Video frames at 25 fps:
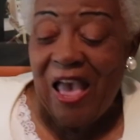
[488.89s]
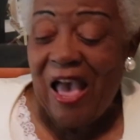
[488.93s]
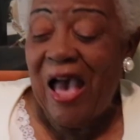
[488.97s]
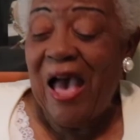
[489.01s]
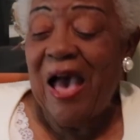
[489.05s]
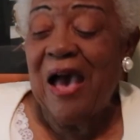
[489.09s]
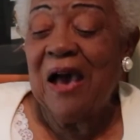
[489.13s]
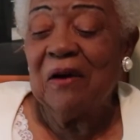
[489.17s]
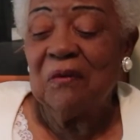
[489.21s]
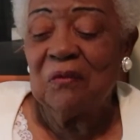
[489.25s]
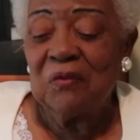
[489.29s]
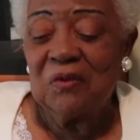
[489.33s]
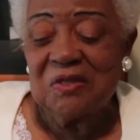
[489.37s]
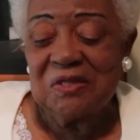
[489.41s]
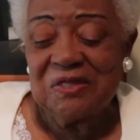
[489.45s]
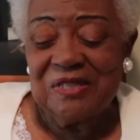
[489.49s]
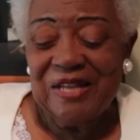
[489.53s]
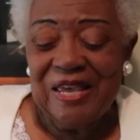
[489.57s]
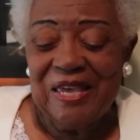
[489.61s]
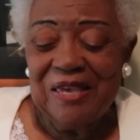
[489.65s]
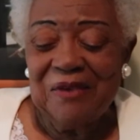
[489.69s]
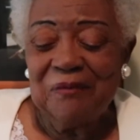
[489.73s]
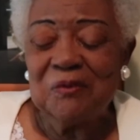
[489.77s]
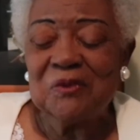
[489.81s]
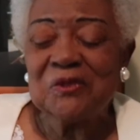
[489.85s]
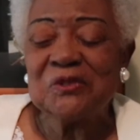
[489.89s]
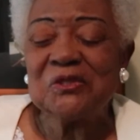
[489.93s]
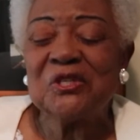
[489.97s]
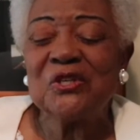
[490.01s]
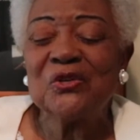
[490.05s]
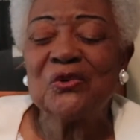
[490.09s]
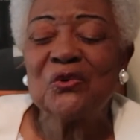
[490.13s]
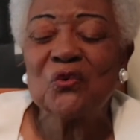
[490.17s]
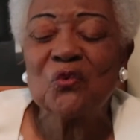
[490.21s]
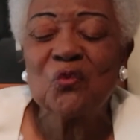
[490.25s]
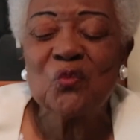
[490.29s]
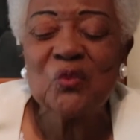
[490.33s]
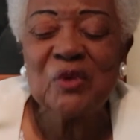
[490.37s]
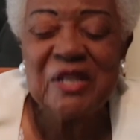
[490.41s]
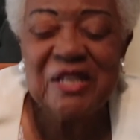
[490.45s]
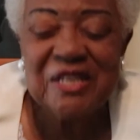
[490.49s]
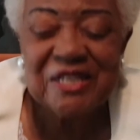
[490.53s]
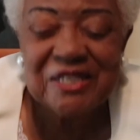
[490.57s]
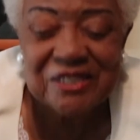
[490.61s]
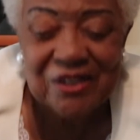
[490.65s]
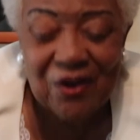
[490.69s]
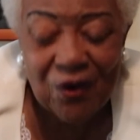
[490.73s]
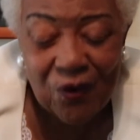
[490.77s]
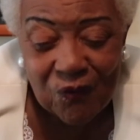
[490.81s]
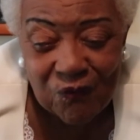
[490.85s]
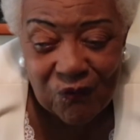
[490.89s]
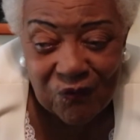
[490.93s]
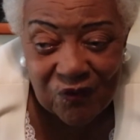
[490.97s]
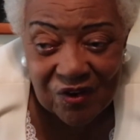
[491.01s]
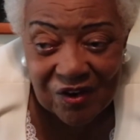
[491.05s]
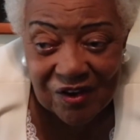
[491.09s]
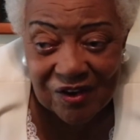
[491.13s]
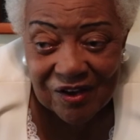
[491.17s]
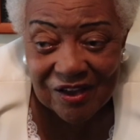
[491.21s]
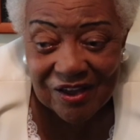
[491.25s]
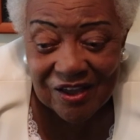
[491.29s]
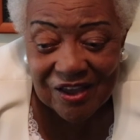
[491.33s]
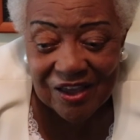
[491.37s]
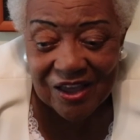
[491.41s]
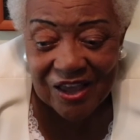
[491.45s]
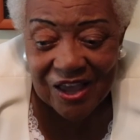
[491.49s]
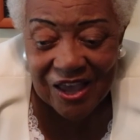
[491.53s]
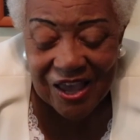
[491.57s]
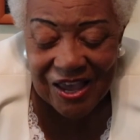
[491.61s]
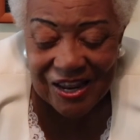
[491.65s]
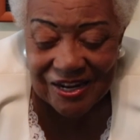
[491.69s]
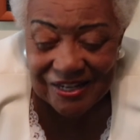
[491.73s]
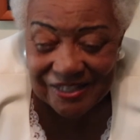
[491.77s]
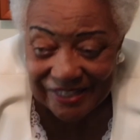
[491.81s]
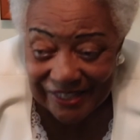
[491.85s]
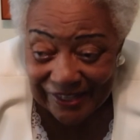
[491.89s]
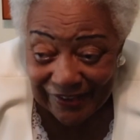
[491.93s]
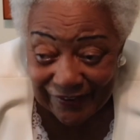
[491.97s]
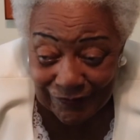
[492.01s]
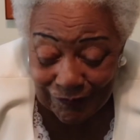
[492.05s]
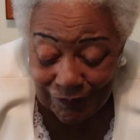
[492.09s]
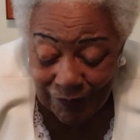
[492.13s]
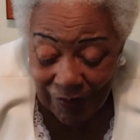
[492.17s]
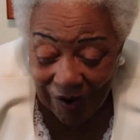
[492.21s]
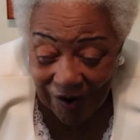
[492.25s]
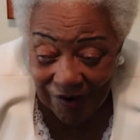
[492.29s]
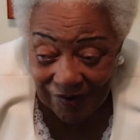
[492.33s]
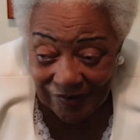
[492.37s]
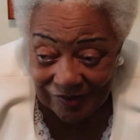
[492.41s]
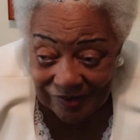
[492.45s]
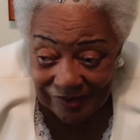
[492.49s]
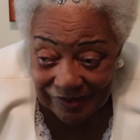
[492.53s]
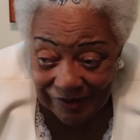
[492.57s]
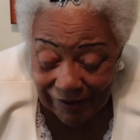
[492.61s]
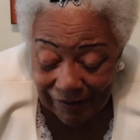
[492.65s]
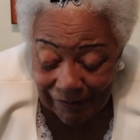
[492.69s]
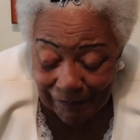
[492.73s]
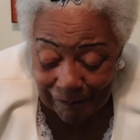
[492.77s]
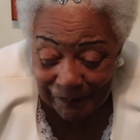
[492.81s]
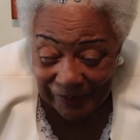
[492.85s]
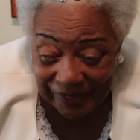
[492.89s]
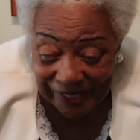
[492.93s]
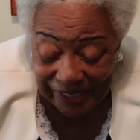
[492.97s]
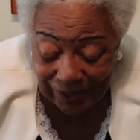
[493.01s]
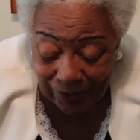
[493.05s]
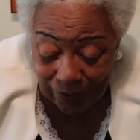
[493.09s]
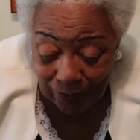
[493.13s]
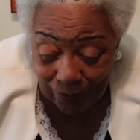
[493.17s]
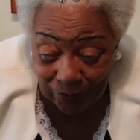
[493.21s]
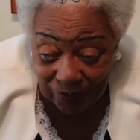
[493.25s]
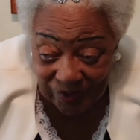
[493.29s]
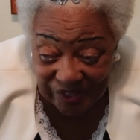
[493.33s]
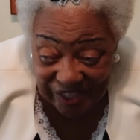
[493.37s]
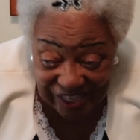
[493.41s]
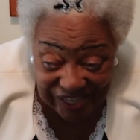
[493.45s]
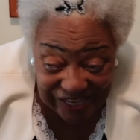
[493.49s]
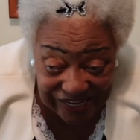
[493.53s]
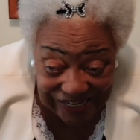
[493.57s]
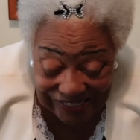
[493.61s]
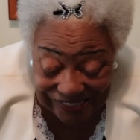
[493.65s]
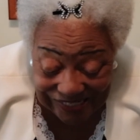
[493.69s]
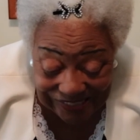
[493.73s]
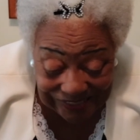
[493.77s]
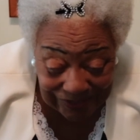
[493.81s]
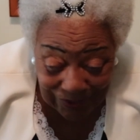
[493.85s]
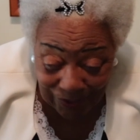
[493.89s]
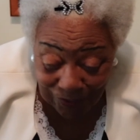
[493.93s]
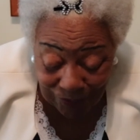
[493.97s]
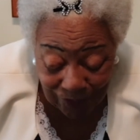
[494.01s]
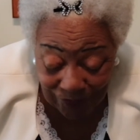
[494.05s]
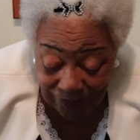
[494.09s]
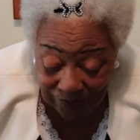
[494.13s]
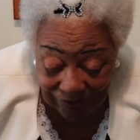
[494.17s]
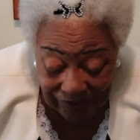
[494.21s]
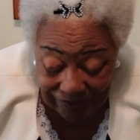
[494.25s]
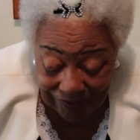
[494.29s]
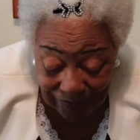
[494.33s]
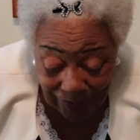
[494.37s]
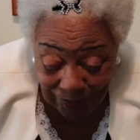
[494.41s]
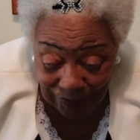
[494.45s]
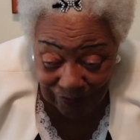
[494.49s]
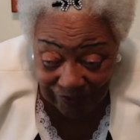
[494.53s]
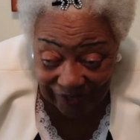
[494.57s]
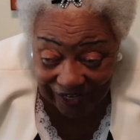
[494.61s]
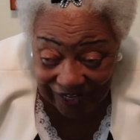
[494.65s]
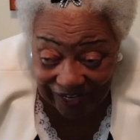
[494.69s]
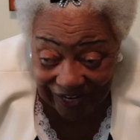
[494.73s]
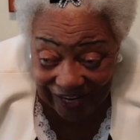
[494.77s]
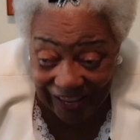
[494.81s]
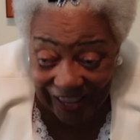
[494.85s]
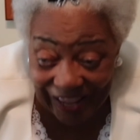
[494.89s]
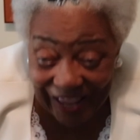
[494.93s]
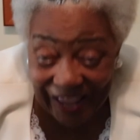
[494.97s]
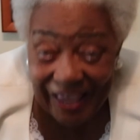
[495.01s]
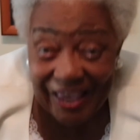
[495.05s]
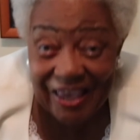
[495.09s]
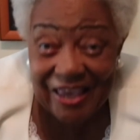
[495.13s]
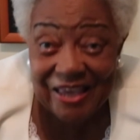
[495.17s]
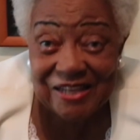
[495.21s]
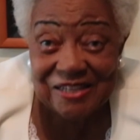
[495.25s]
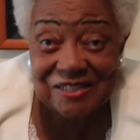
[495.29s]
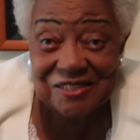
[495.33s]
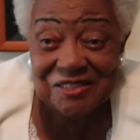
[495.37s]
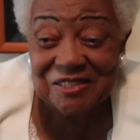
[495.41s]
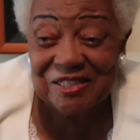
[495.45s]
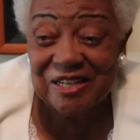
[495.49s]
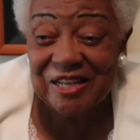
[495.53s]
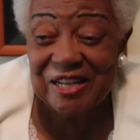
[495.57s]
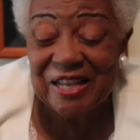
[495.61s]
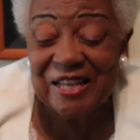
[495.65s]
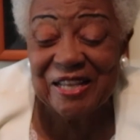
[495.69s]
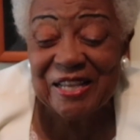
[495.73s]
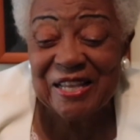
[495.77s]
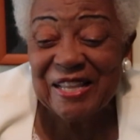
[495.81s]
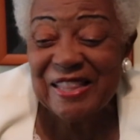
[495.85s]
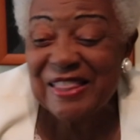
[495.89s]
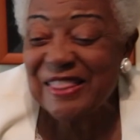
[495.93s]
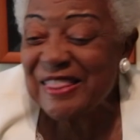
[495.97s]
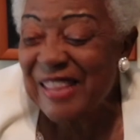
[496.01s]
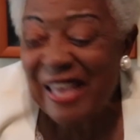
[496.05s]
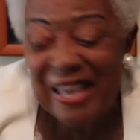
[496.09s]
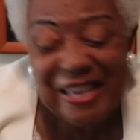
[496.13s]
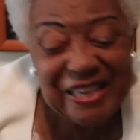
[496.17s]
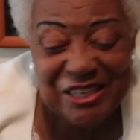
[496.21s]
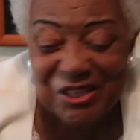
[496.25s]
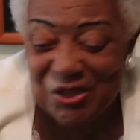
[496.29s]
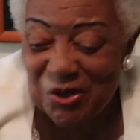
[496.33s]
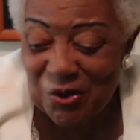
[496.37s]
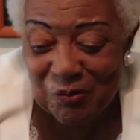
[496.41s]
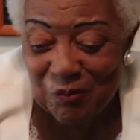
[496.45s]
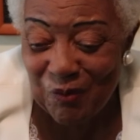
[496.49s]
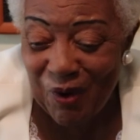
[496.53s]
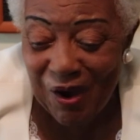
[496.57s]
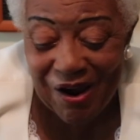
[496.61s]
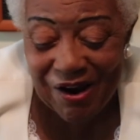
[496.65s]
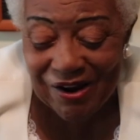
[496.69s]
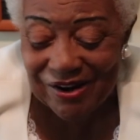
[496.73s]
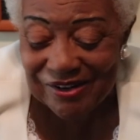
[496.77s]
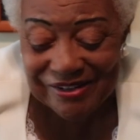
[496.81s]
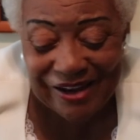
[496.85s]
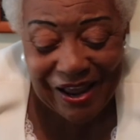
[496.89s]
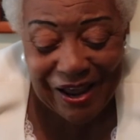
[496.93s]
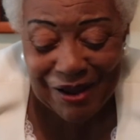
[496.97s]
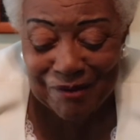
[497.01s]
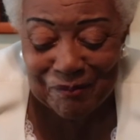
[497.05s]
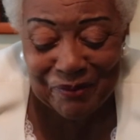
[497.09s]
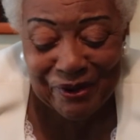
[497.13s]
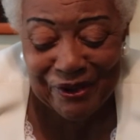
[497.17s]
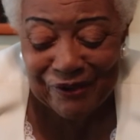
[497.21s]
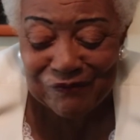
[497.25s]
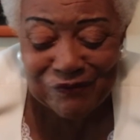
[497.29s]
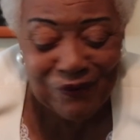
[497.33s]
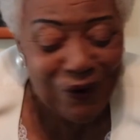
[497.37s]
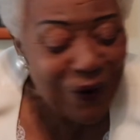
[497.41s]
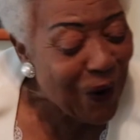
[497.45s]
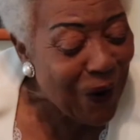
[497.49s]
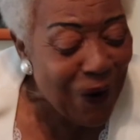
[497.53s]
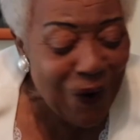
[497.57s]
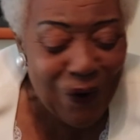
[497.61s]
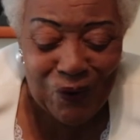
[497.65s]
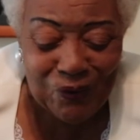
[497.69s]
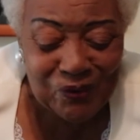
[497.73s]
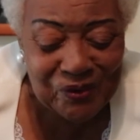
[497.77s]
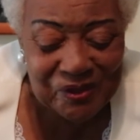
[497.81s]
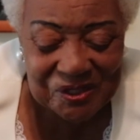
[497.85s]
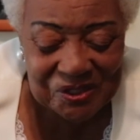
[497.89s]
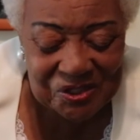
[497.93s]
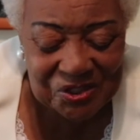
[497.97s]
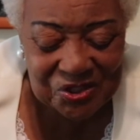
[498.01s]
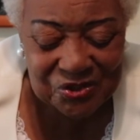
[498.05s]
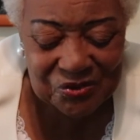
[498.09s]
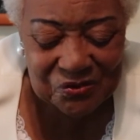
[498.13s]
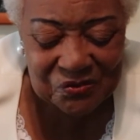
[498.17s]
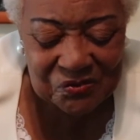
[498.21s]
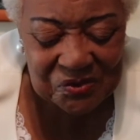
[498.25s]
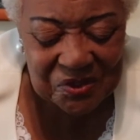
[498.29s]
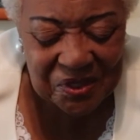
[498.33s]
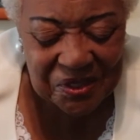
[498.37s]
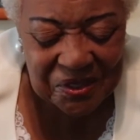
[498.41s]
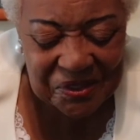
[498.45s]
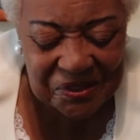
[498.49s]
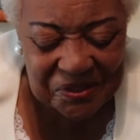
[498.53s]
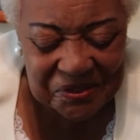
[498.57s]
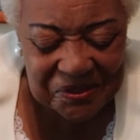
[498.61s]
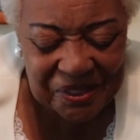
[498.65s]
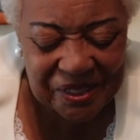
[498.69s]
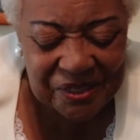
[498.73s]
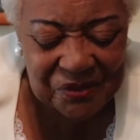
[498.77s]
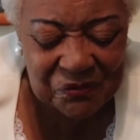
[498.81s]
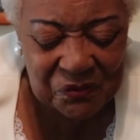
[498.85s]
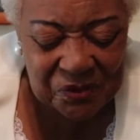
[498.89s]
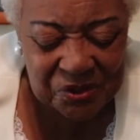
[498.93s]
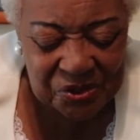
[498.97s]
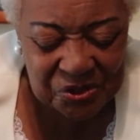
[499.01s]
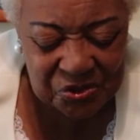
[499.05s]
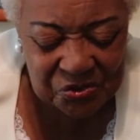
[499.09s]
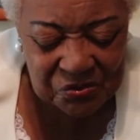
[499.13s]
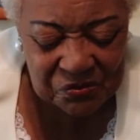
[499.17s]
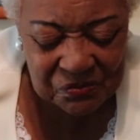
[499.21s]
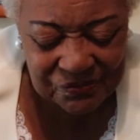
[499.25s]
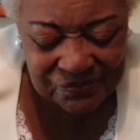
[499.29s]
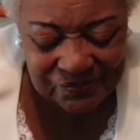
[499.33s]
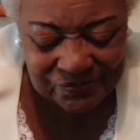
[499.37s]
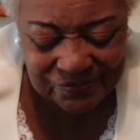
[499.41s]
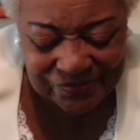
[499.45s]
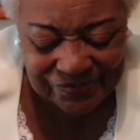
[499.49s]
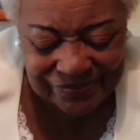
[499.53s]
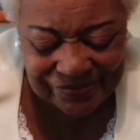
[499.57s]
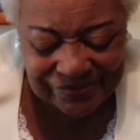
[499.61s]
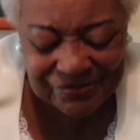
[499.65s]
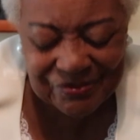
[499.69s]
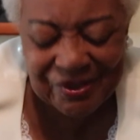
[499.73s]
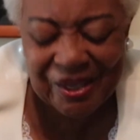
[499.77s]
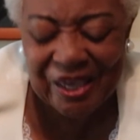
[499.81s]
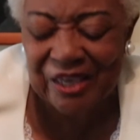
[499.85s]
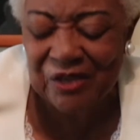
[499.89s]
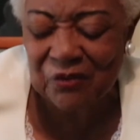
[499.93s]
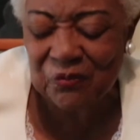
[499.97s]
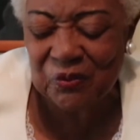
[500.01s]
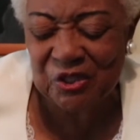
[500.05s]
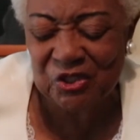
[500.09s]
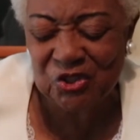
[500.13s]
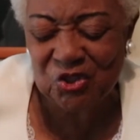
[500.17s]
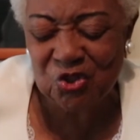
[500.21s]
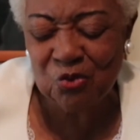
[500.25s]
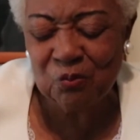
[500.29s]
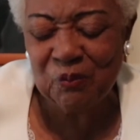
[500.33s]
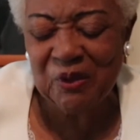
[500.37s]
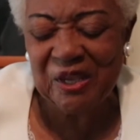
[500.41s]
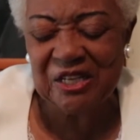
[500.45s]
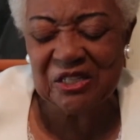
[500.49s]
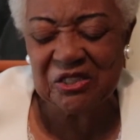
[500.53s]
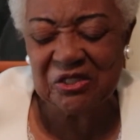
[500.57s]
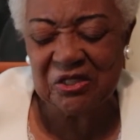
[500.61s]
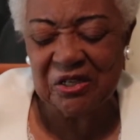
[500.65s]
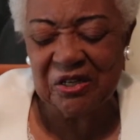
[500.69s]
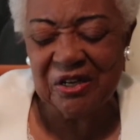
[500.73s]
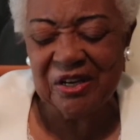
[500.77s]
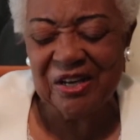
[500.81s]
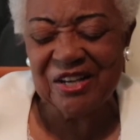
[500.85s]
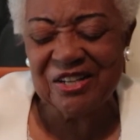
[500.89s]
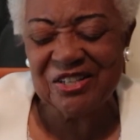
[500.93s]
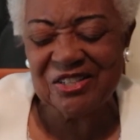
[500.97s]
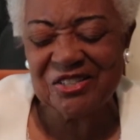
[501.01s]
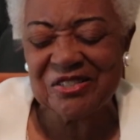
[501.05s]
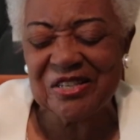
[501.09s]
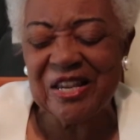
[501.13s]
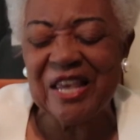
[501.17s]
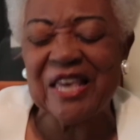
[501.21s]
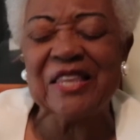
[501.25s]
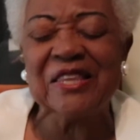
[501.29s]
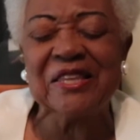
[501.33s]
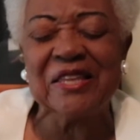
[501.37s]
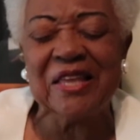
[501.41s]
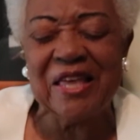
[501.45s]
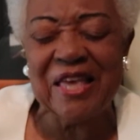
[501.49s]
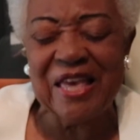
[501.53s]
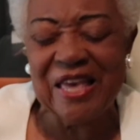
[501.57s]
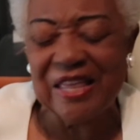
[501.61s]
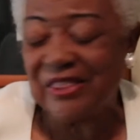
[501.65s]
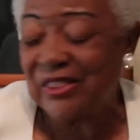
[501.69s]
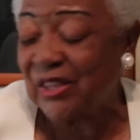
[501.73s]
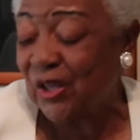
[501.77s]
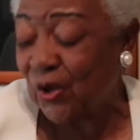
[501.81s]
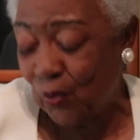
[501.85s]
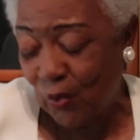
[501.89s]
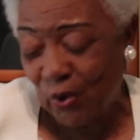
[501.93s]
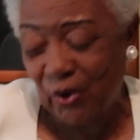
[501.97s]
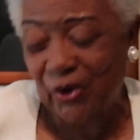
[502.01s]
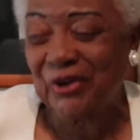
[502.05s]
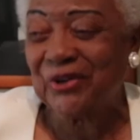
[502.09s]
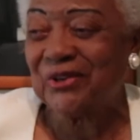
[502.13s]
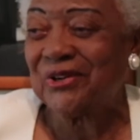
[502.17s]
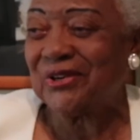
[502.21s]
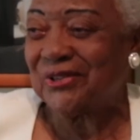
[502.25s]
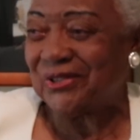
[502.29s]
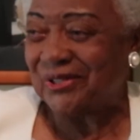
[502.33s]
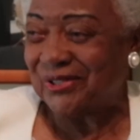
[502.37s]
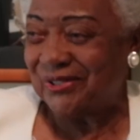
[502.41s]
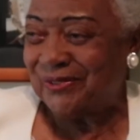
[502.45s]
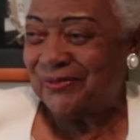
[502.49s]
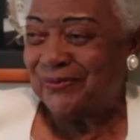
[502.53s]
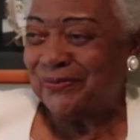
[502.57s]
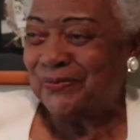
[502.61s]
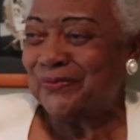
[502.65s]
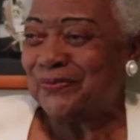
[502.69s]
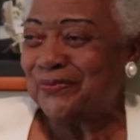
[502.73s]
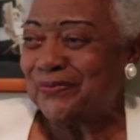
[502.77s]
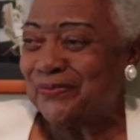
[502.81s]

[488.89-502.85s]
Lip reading: I was able to reach over and give Martin a big old kiss over on that and said, "Thank you, Martin, for all that you've done and what you mean to us and the world."